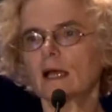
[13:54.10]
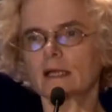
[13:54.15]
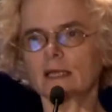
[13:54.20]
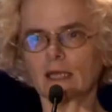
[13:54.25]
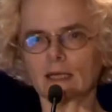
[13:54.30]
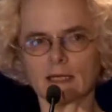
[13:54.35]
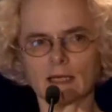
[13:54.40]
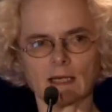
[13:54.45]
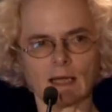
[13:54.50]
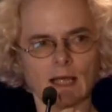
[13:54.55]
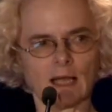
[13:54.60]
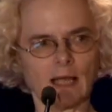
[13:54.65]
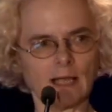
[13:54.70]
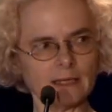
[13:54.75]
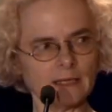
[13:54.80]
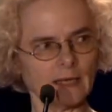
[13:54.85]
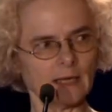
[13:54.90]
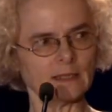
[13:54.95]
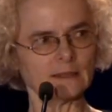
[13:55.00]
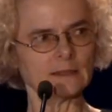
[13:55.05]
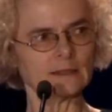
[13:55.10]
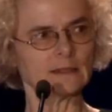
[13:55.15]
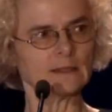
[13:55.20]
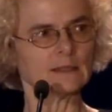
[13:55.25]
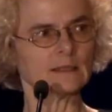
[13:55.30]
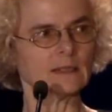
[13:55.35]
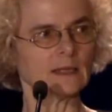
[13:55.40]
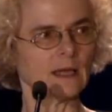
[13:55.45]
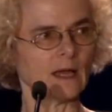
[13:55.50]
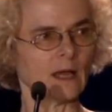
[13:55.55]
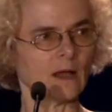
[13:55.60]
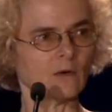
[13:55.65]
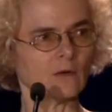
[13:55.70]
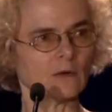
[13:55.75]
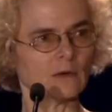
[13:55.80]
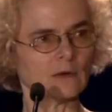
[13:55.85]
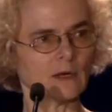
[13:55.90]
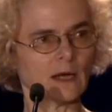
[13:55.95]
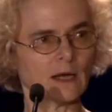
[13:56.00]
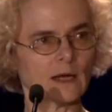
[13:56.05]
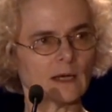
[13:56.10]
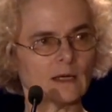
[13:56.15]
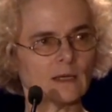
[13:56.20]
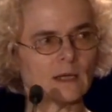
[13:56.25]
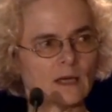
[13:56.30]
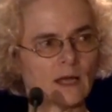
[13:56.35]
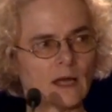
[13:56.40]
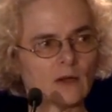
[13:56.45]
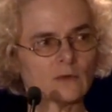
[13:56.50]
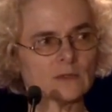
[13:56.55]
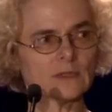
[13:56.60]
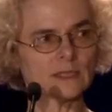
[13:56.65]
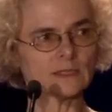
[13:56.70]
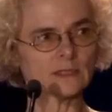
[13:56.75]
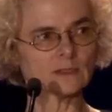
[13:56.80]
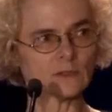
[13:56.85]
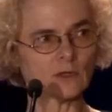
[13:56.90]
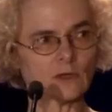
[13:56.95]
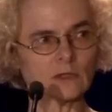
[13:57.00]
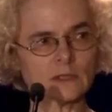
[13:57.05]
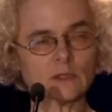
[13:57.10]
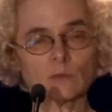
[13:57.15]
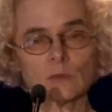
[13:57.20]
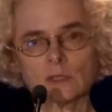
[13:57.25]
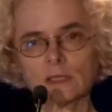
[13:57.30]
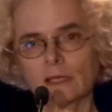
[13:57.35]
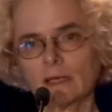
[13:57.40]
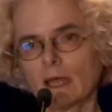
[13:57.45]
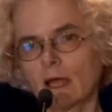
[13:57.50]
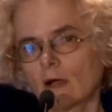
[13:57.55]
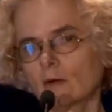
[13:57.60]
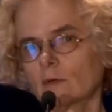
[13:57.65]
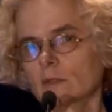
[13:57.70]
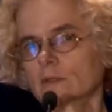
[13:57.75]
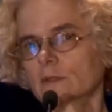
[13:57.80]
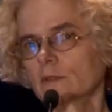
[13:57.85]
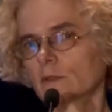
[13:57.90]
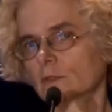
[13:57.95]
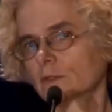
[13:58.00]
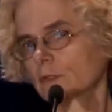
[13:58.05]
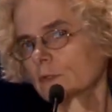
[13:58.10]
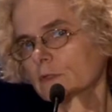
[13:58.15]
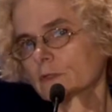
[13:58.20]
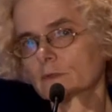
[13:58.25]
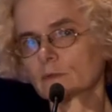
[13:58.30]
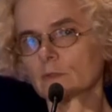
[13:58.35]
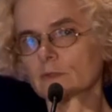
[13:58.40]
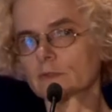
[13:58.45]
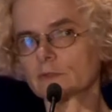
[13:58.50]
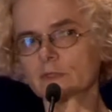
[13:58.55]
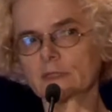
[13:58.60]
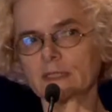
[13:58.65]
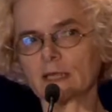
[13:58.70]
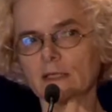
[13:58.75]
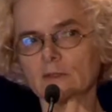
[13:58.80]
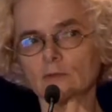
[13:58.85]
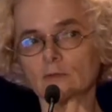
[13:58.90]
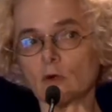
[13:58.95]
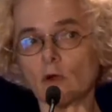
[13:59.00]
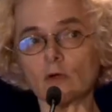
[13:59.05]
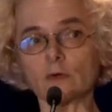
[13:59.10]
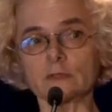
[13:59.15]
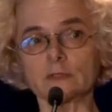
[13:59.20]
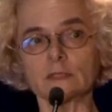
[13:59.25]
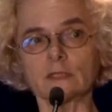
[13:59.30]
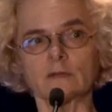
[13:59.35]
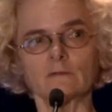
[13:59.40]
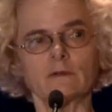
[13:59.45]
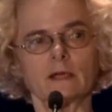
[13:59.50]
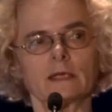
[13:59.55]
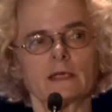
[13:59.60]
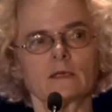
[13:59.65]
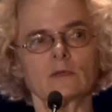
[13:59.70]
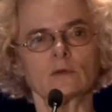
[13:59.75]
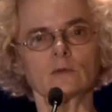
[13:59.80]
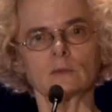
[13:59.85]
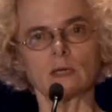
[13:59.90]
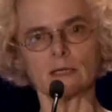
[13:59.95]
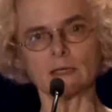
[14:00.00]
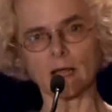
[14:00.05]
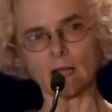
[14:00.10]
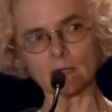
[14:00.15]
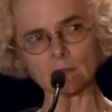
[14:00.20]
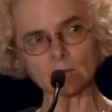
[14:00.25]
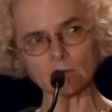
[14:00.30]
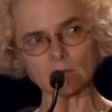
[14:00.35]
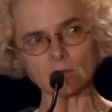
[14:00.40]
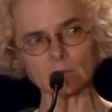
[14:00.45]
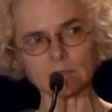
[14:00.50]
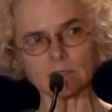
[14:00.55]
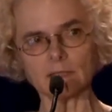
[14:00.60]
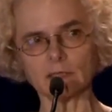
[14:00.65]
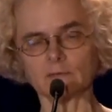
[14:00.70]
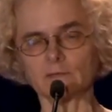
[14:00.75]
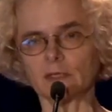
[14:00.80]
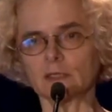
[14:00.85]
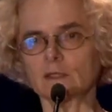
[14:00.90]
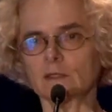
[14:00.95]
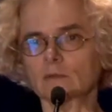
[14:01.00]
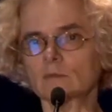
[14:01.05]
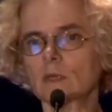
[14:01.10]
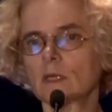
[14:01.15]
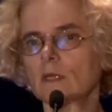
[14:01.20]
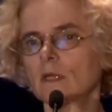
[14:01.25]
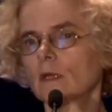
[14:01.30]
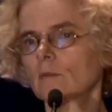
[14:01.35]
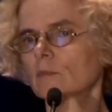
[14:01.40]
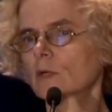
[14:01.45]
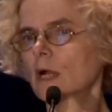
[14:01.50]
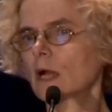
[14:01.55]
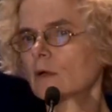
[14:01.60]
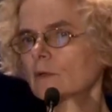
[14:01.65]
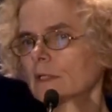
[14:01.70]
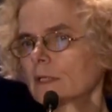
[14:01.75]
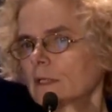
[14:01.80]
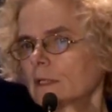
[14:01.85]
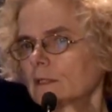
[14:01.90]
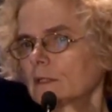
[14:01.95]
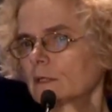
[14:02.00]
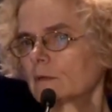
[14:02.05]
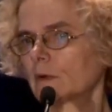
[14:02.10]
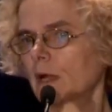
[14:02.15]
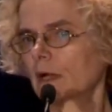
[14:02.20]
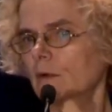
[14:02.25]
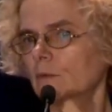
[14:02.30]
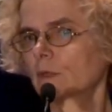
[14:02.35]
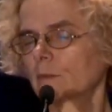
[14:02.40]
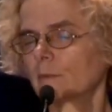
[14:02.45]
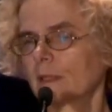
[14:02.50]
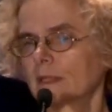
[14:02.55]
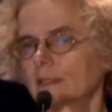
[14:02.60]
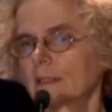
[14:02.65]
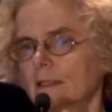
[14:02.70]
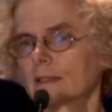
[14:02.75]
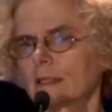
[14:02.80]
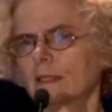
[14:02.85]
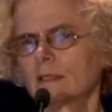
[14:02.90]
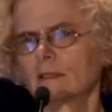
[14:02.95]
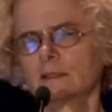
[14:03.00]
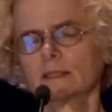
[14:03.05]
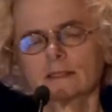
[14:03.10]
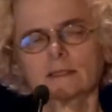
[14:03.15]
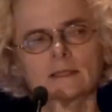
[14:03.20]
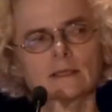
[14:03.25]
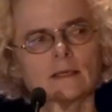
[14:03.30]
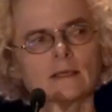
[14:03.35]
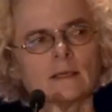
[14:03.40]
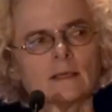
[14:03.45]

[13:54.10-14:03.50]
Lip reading: Again, highlighting how this study will allow us not just to understand drugs in a vacuum and alcohol in a vacuum, but how they interact with mental illness.